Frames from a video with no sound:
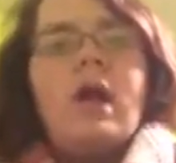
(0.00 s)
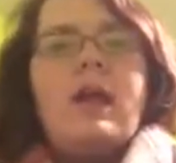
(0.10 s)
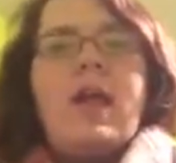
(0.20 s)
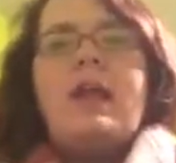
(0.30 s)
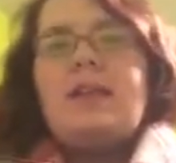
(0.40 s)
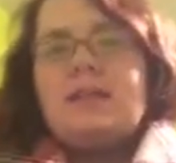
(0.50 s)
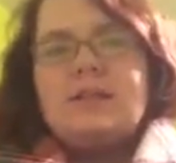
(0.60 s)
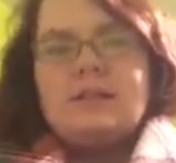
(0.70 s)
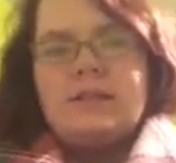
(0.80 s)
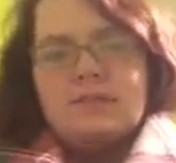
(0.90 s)

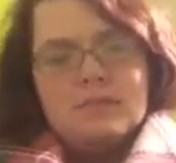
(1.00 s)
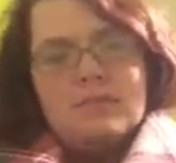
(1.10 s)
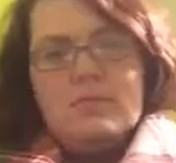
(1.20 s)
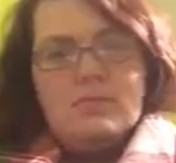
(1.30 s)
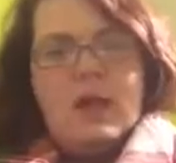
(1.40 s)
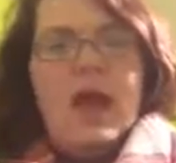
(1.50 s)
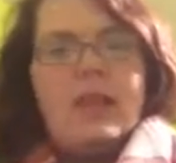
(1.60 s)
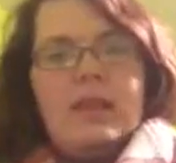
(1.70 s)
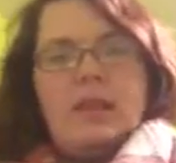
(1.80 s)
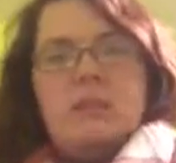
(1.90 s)
cannons
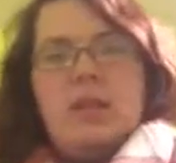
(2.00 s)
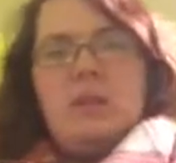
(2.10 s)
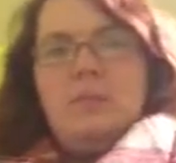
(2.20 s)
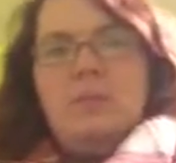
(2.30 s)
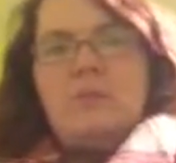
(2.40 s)
at the enemy.